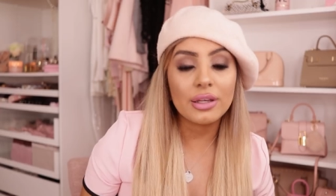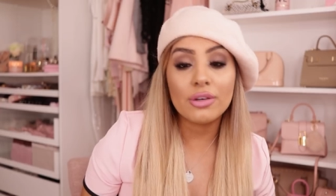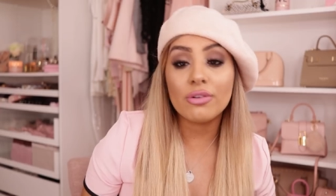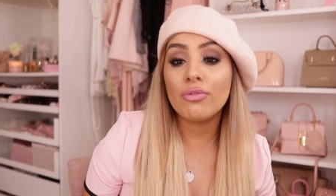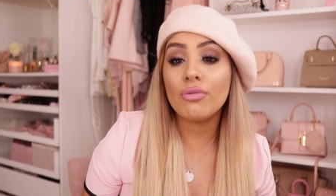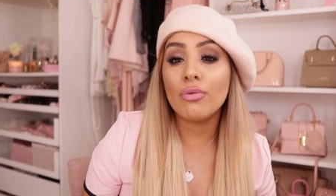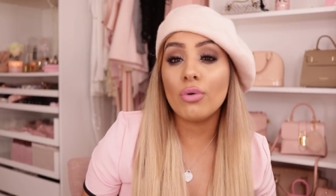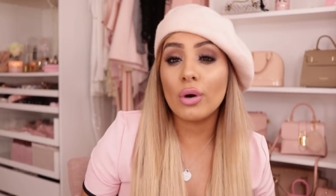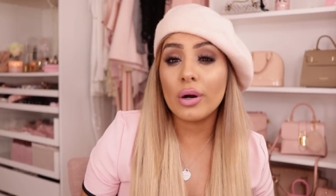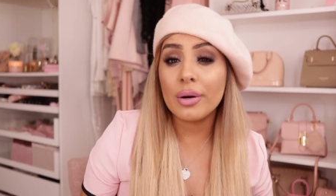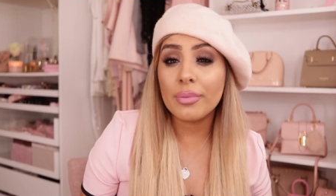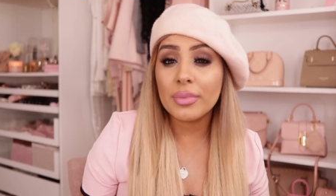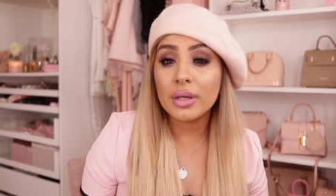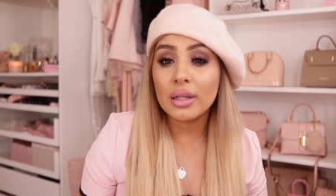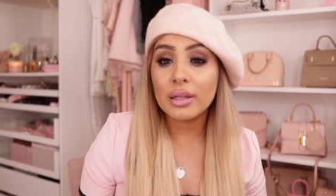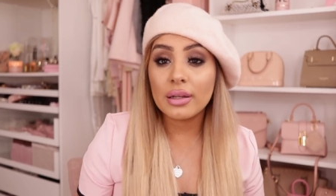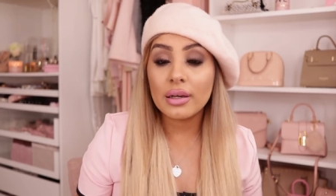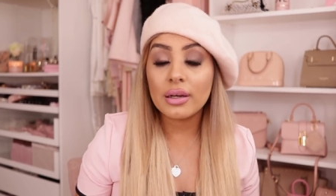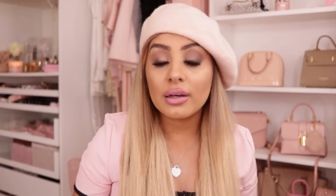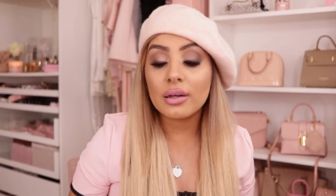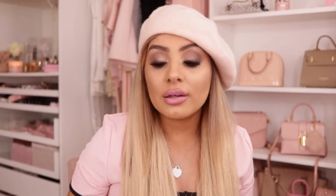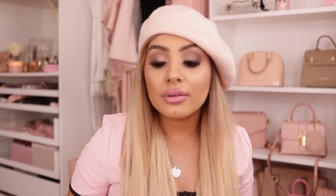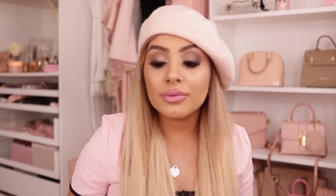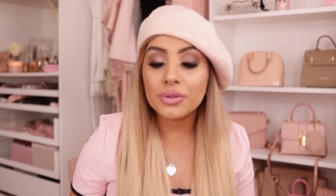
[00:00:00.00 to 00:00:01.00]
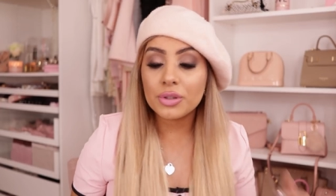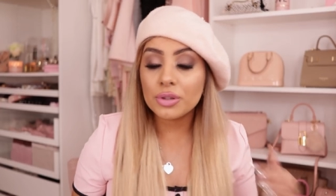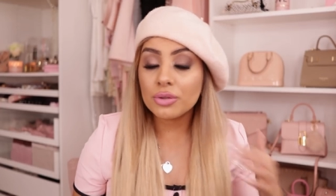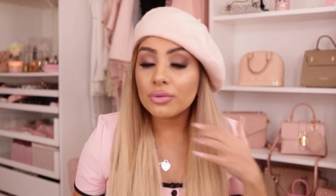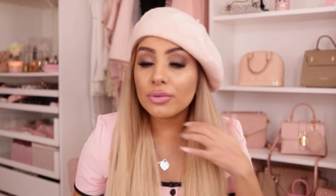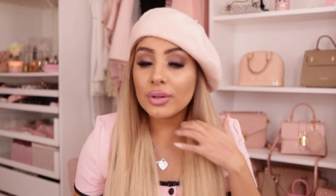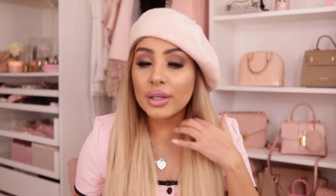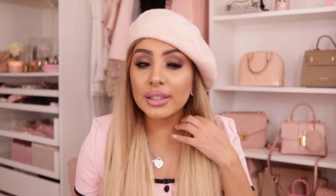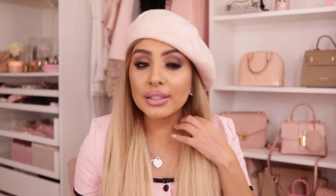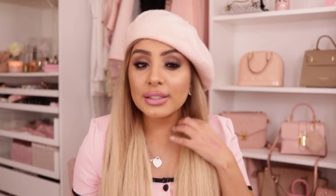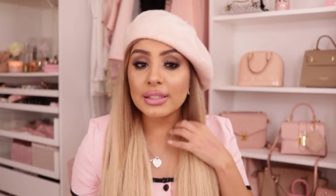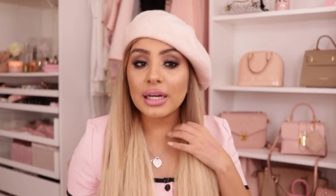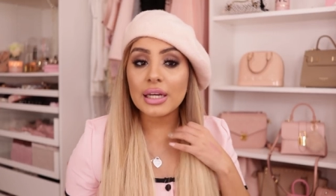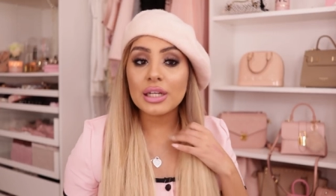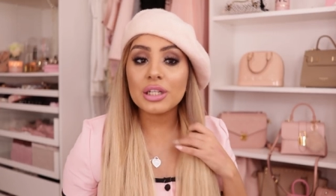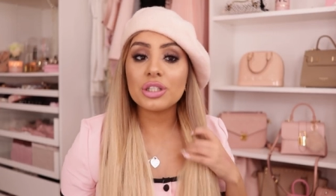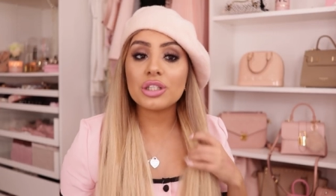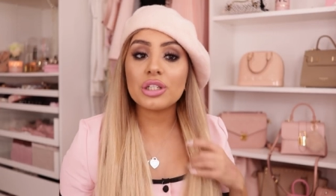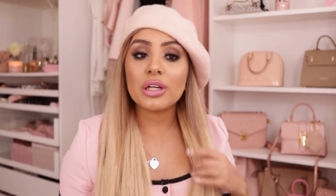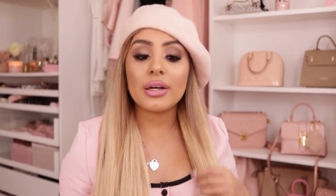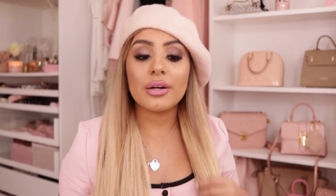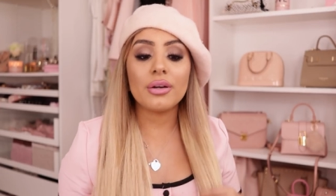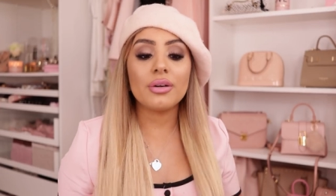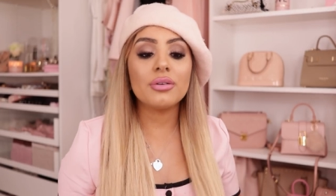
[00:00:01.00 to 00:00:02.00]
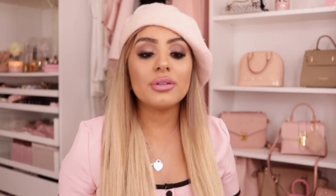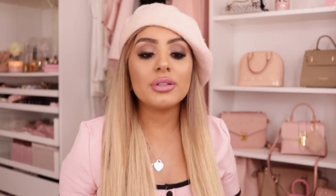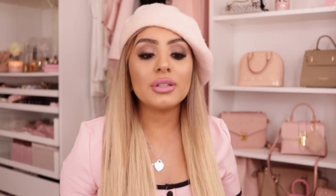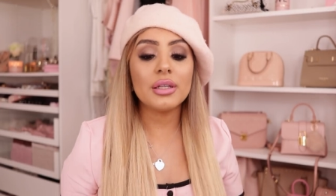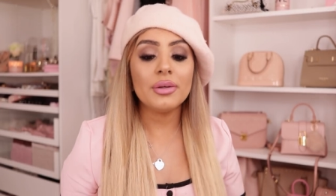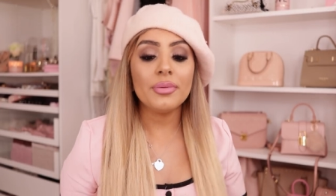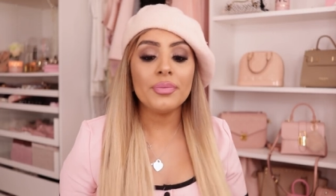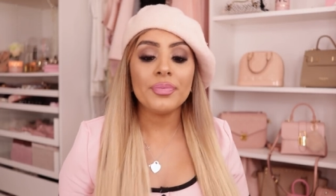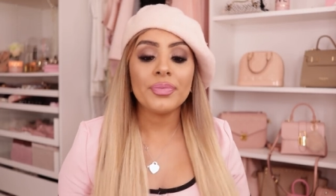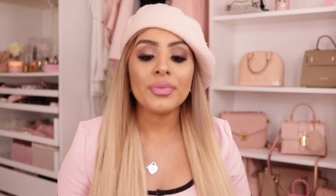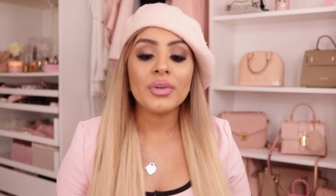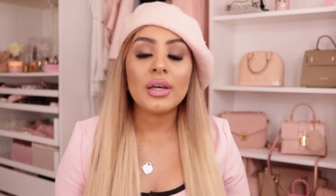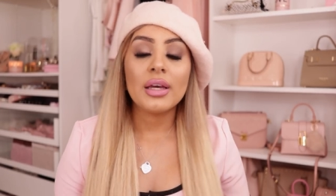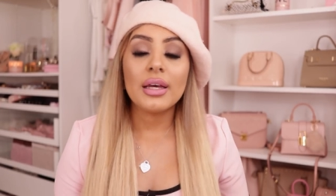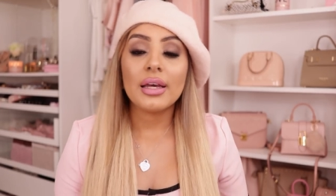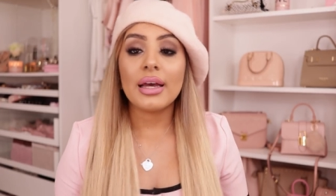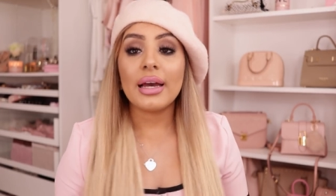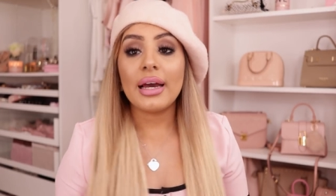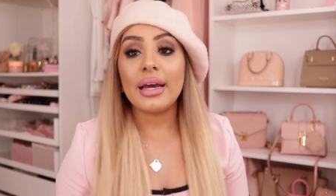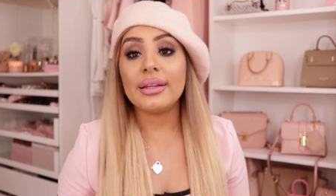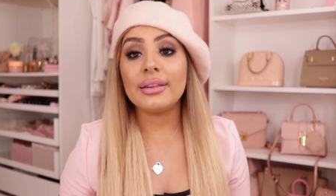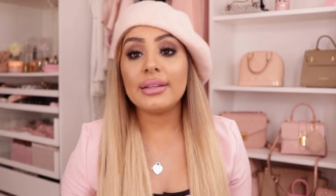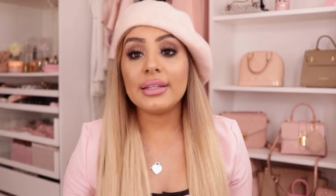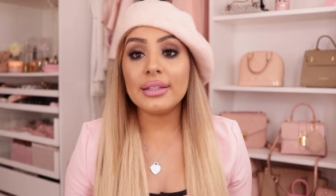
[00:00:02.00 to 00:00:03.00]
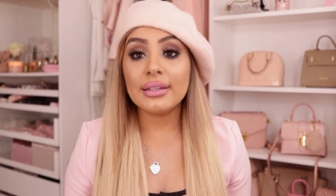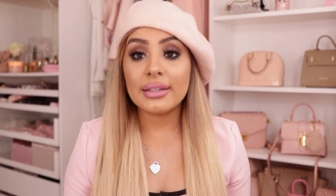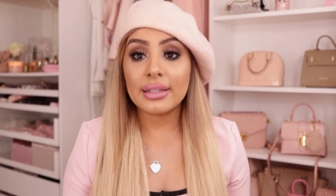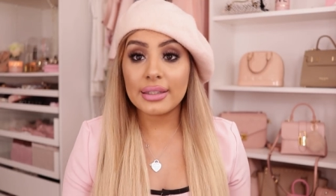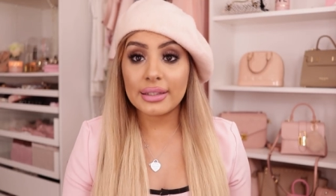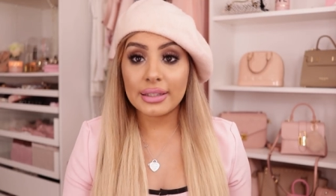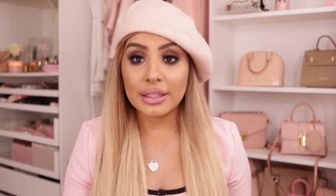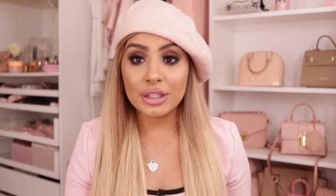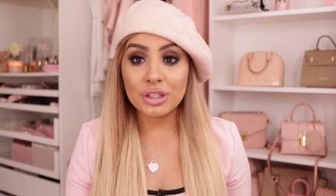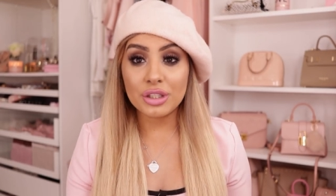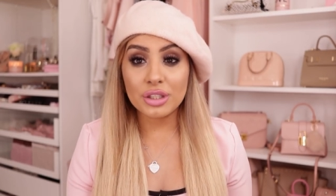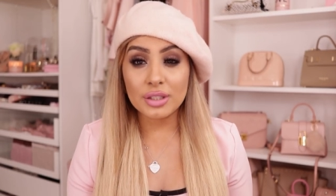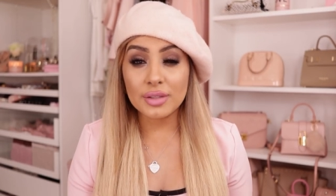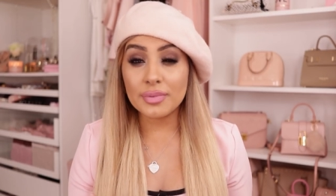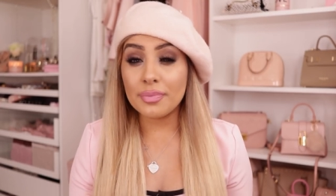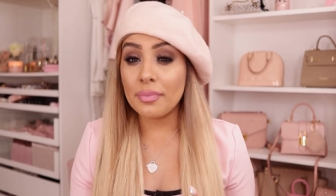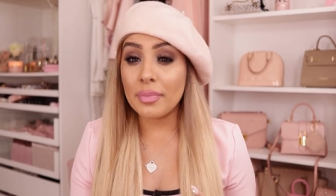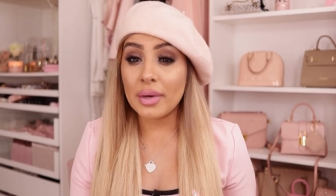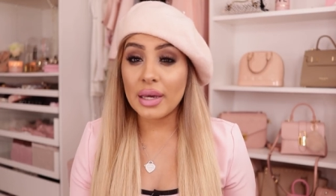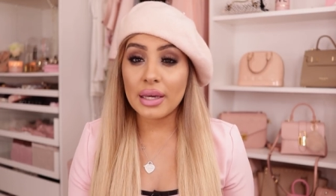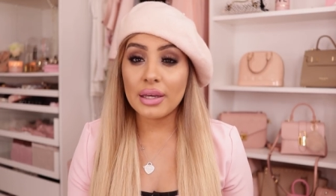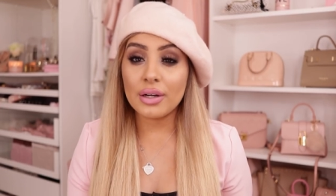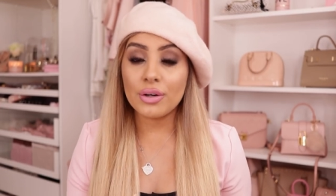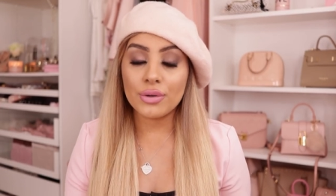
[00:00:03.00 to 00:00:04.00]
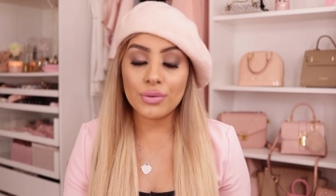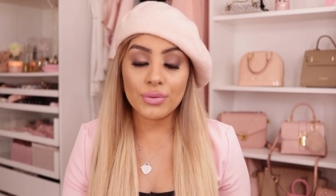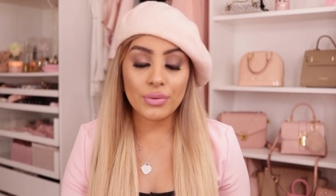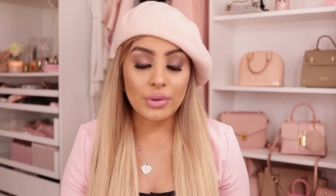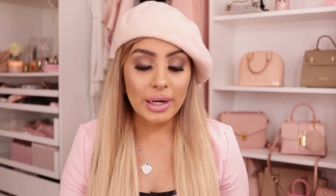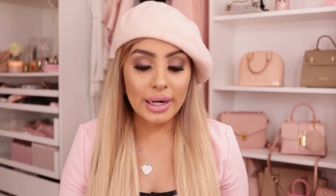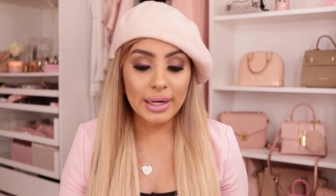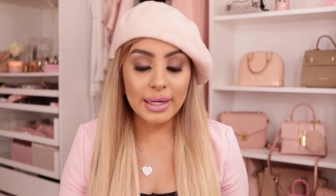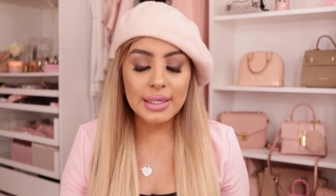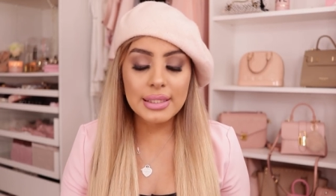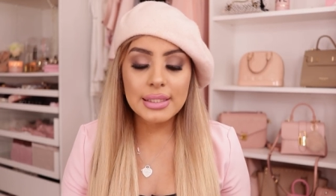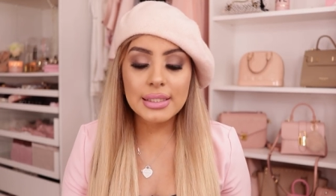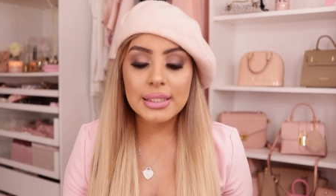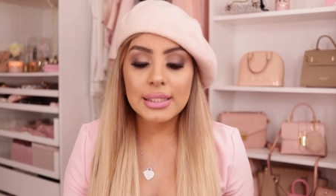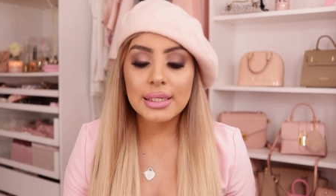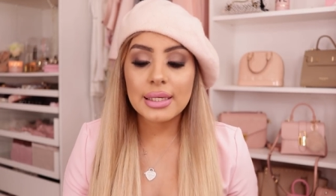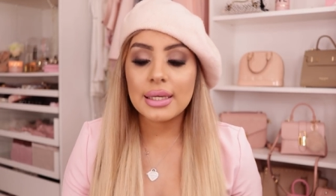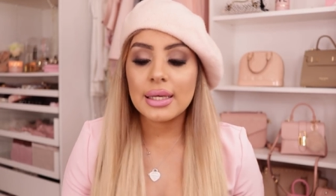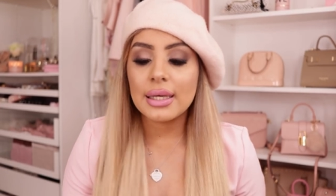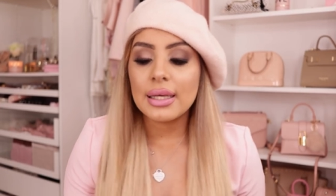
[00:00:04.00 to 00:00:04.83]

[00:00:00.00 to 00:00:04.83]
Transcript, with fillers: the formula of Too Faced eyeshadows. I think that they're just made right.